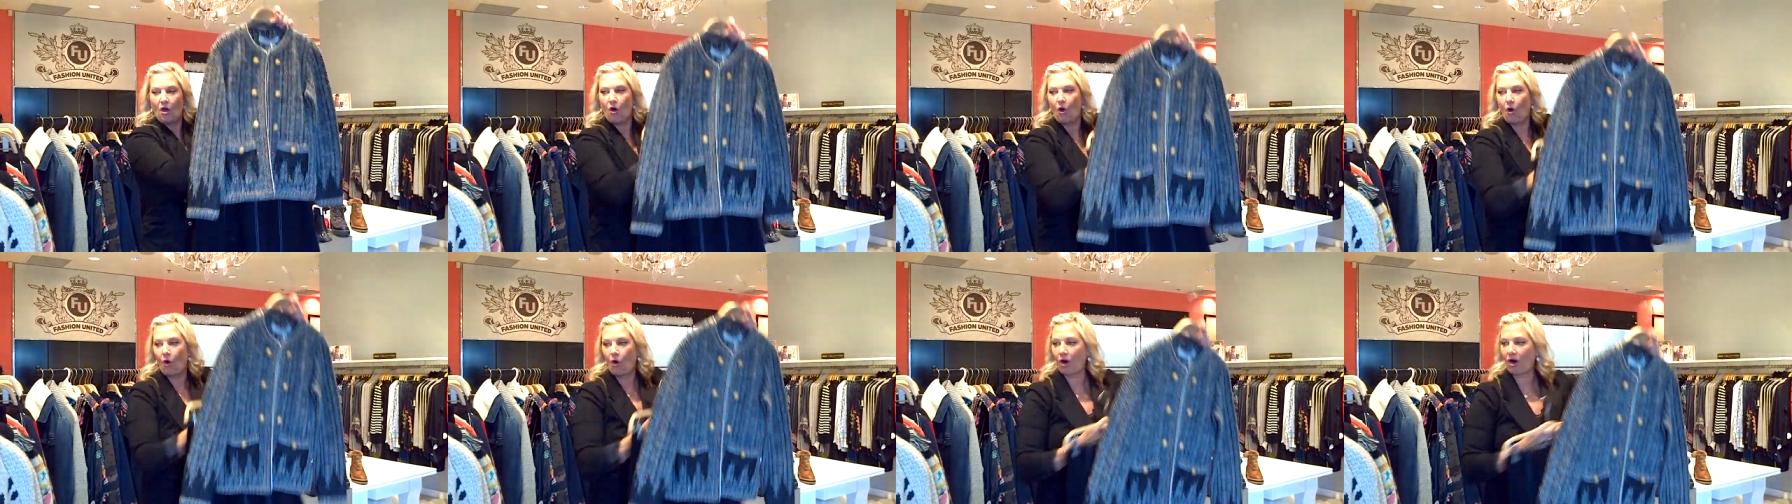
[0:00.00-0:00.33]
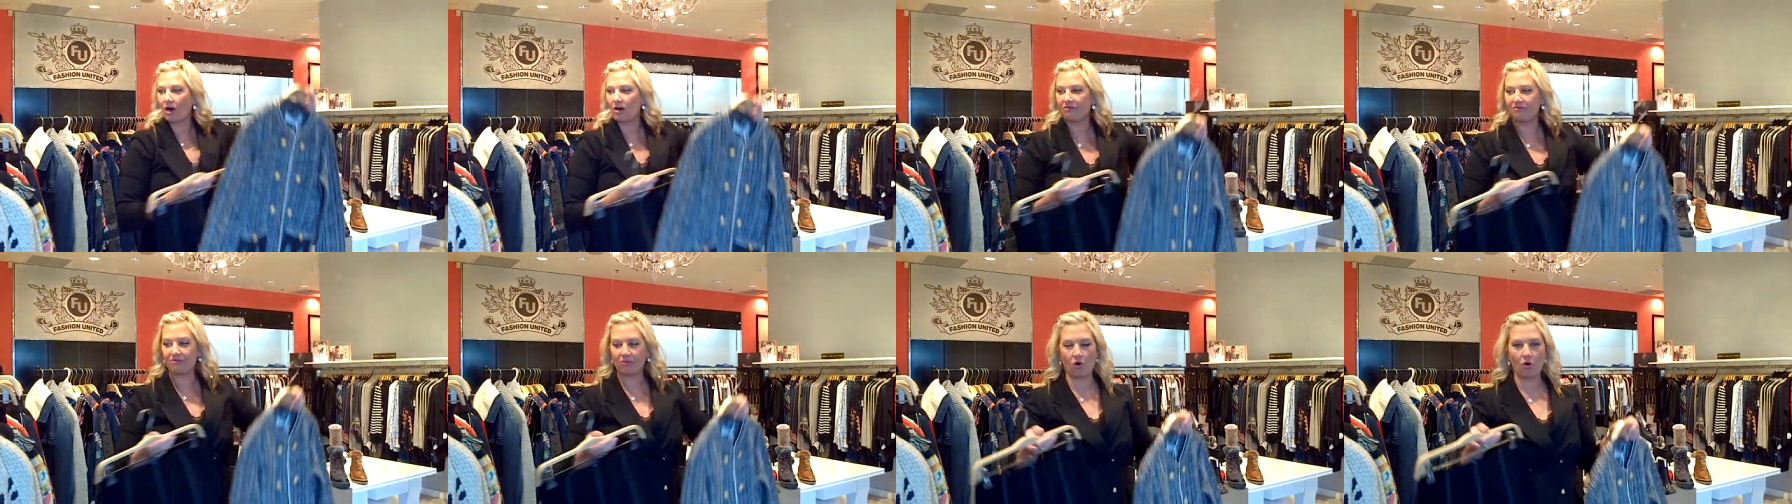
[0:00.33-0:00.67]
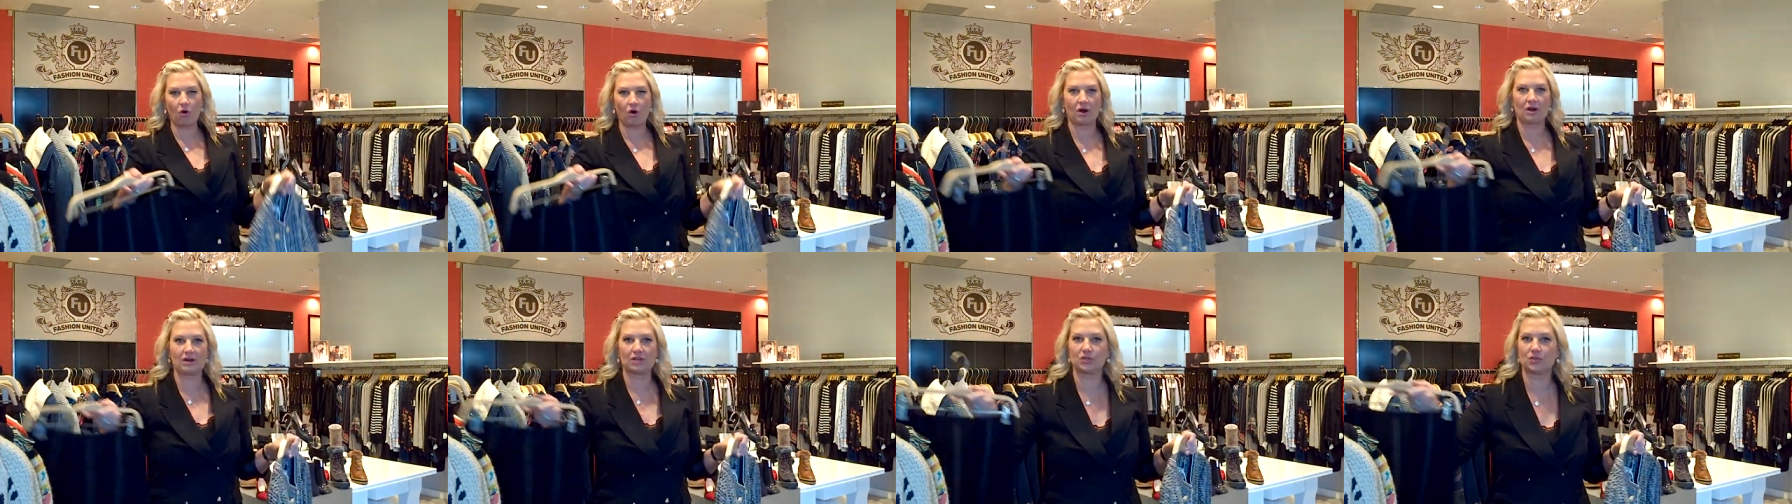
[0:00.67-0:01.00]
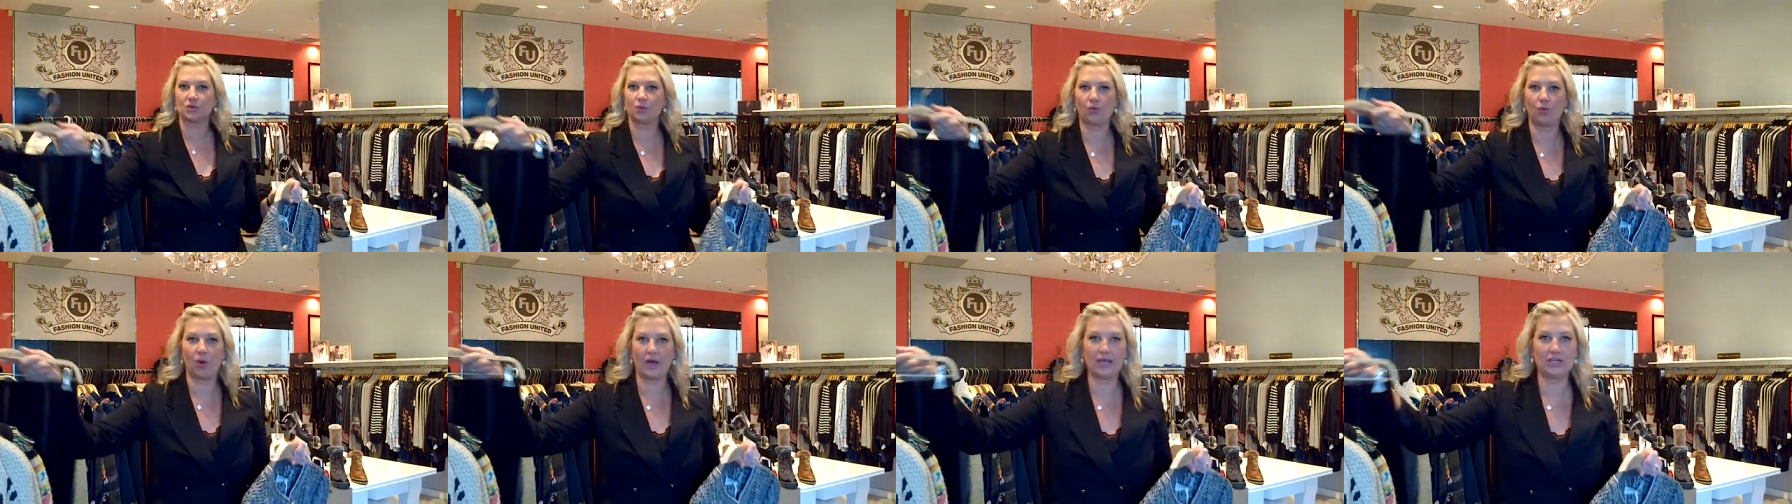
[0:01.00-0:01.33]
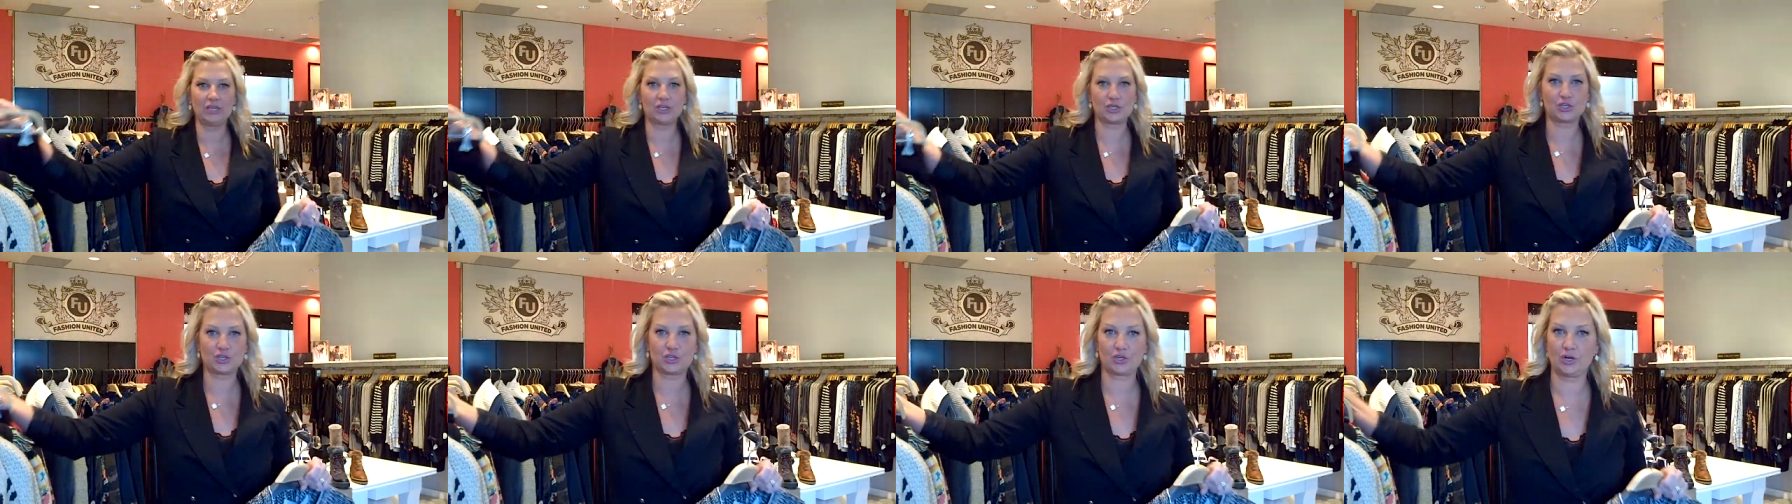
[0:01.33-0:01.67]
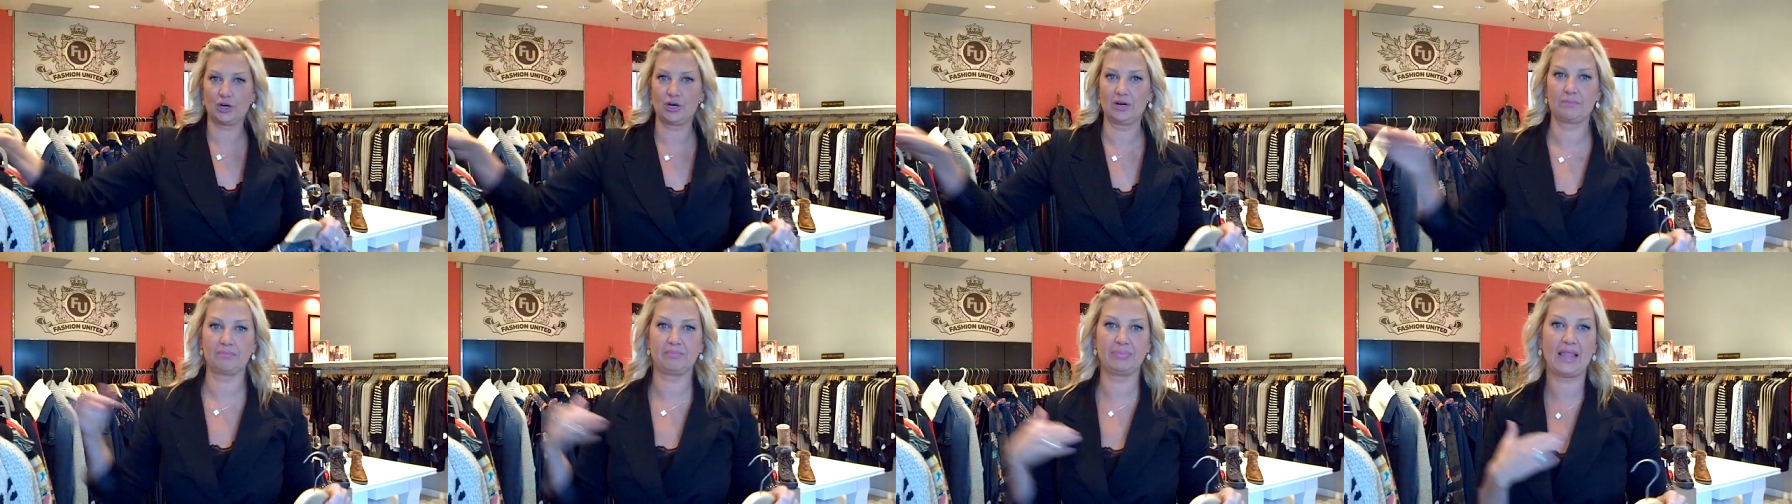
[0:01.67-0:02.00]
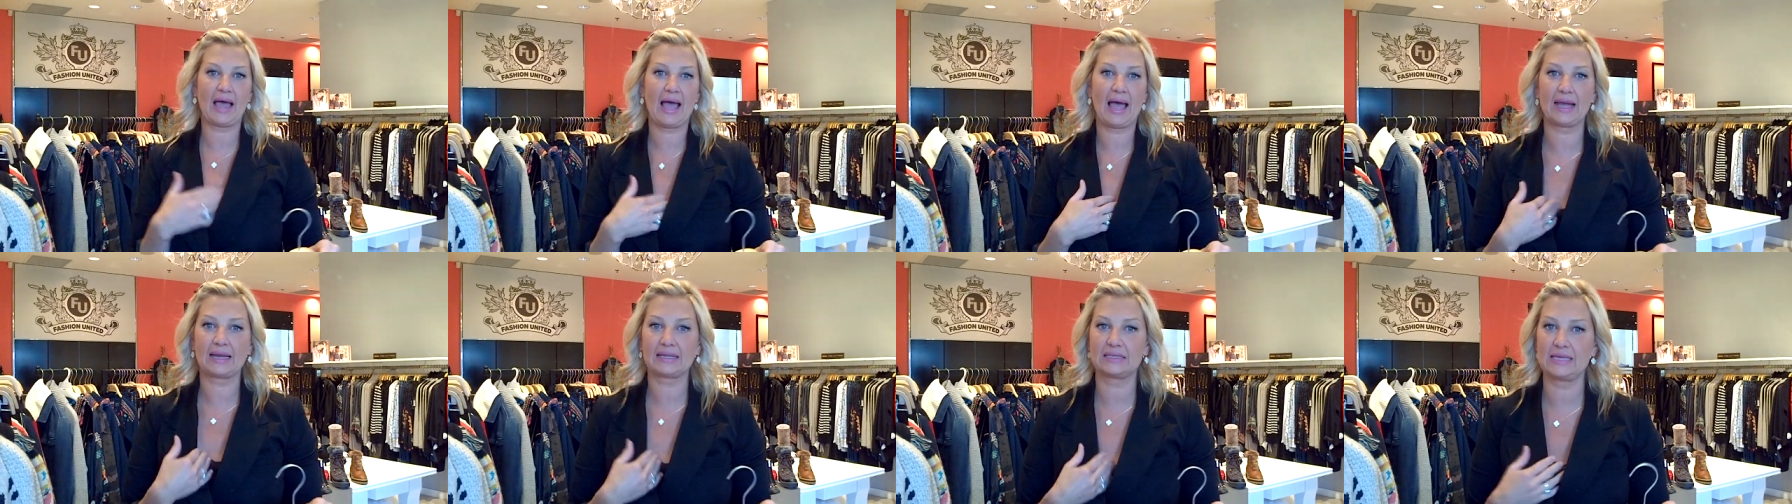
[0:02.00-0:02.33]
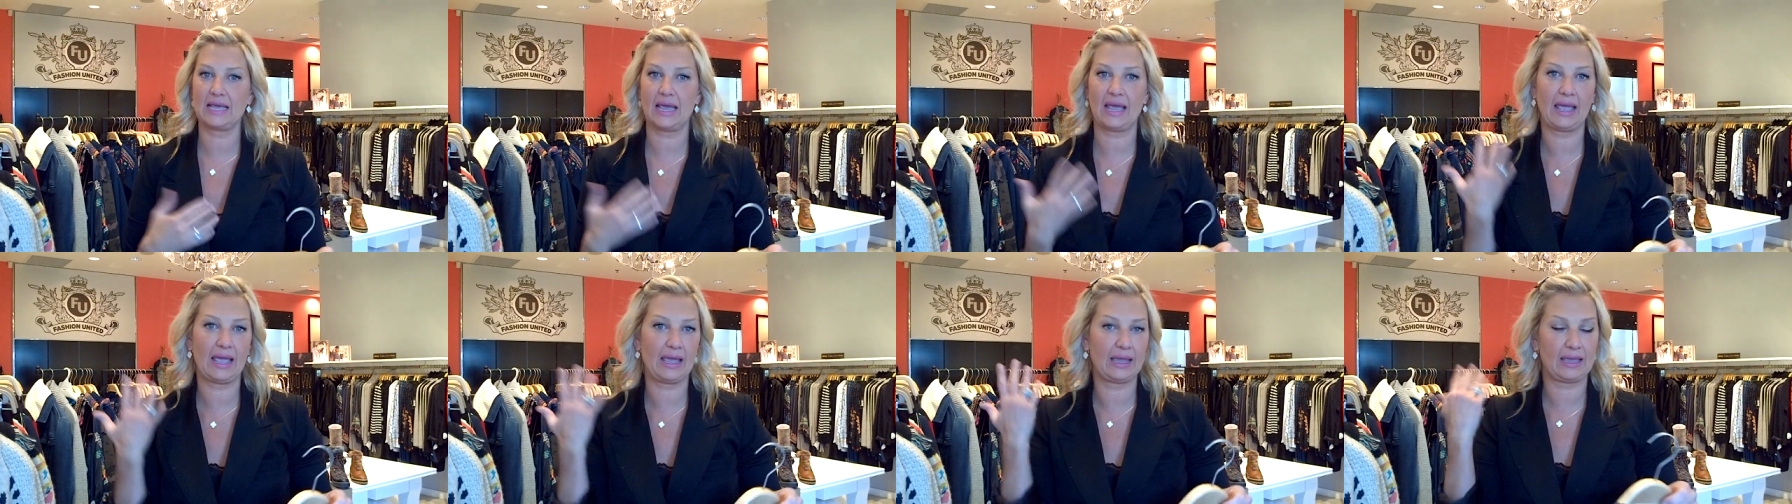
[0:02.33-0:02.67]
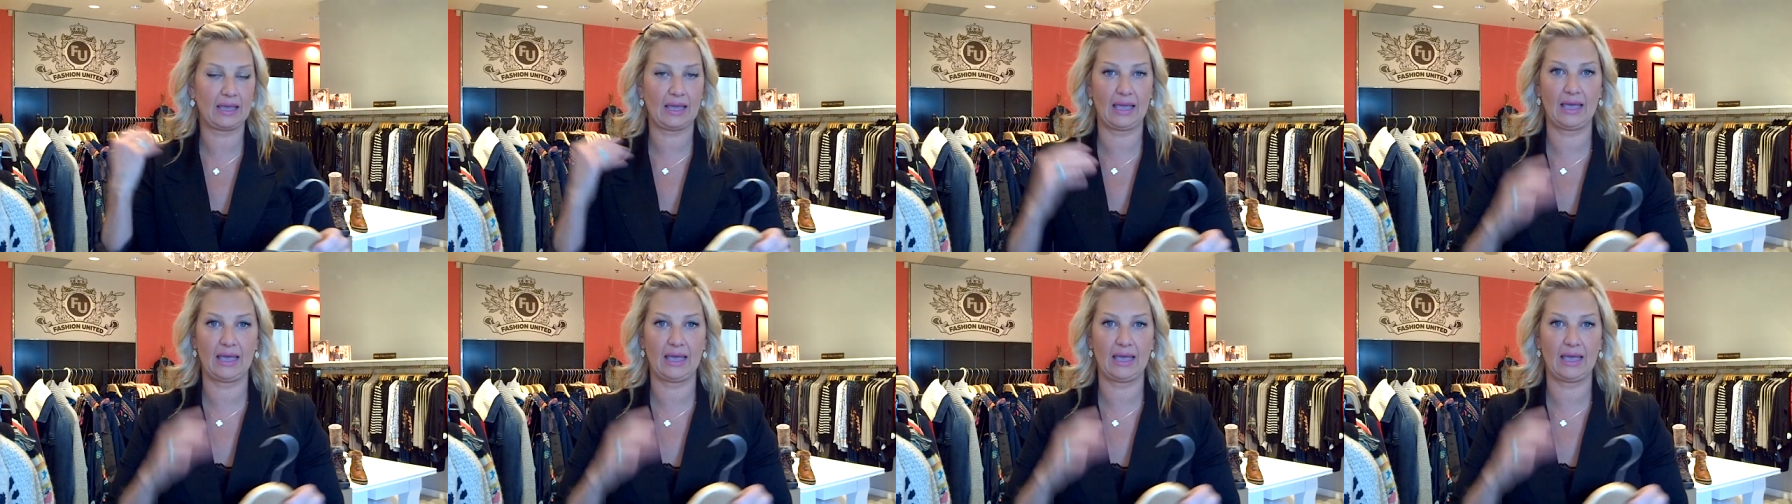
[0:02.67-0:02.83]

Or of course, white shirt, black tank,